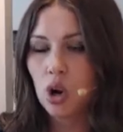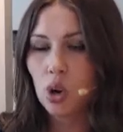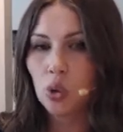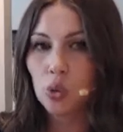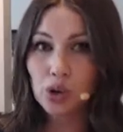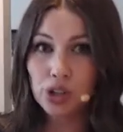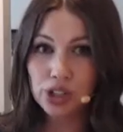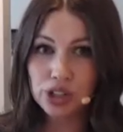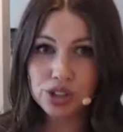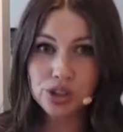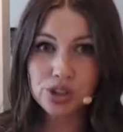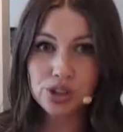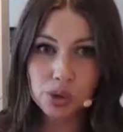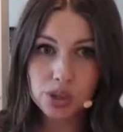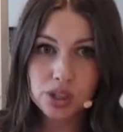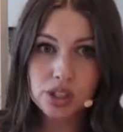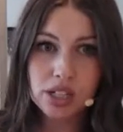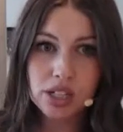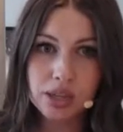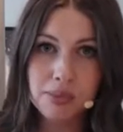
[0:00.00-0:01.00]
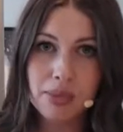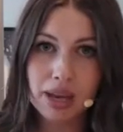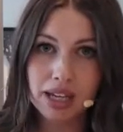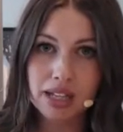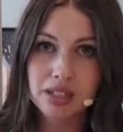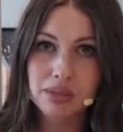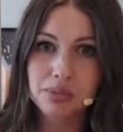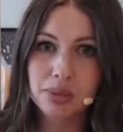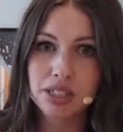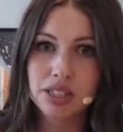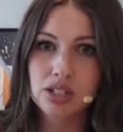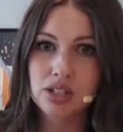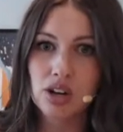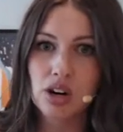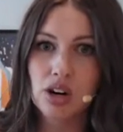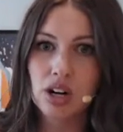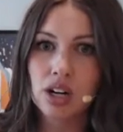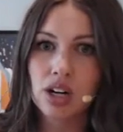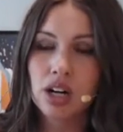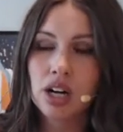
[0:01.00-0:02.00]
what your commandments
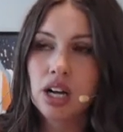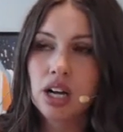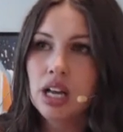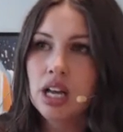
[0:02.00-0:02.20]
are,